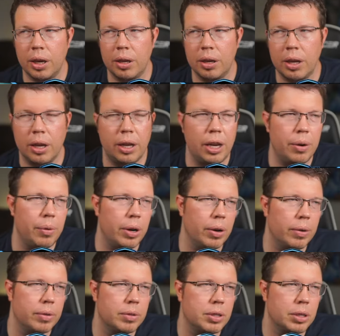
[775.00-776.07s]
not
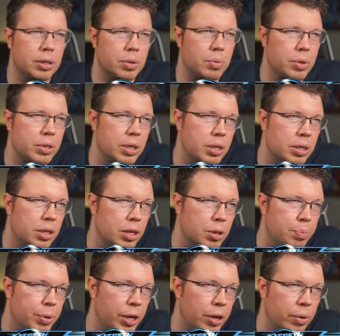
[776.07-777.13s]
Hero, just
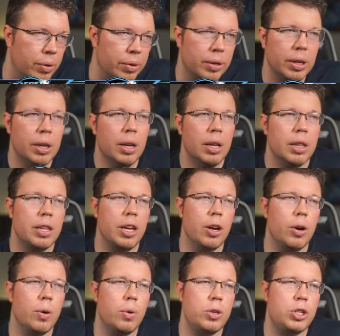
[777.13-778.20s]
Resistance Poe. The
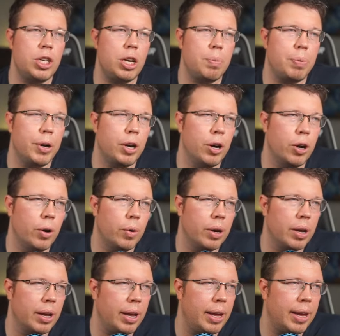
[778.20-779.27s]
OG
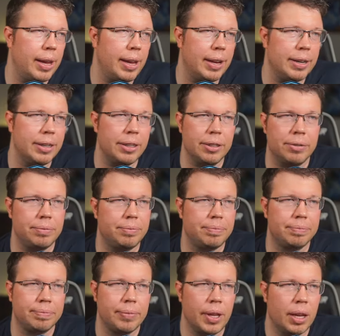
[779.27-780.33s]
Poe, and
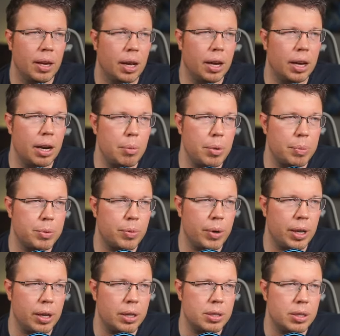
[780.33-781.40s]
I got him up to
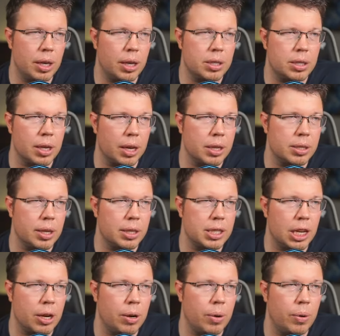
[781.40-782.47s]
Relic 6, guys. That's